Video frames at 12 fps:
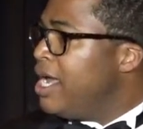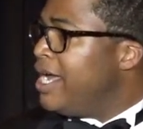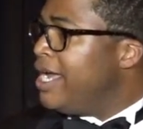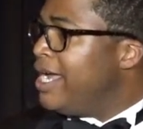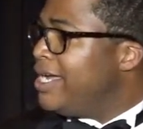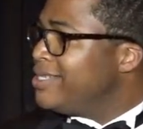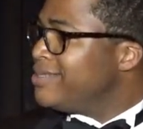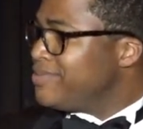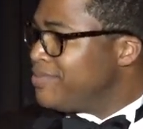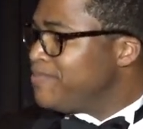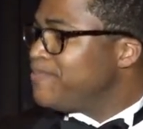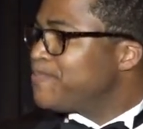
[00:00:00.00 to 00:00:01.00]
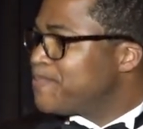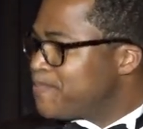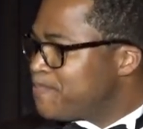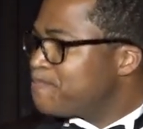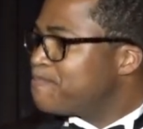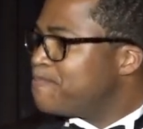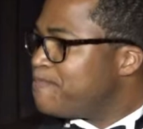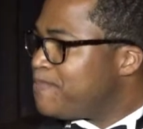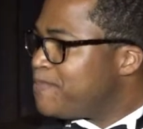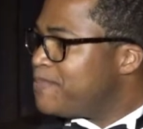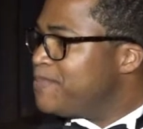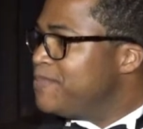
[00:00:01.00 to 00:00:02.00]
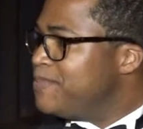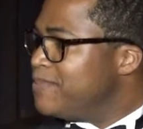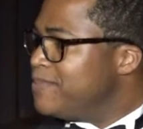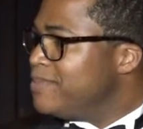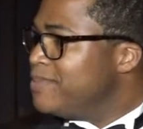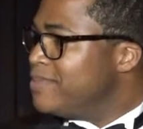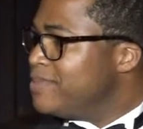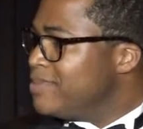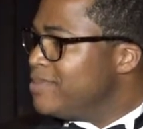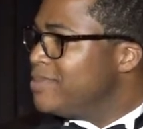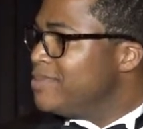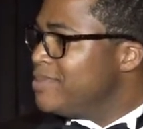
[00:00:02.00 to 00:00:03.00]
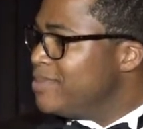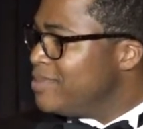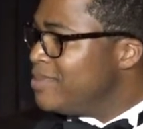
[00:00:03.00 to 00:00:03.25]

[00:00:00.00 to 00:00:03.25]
Nobody speaks.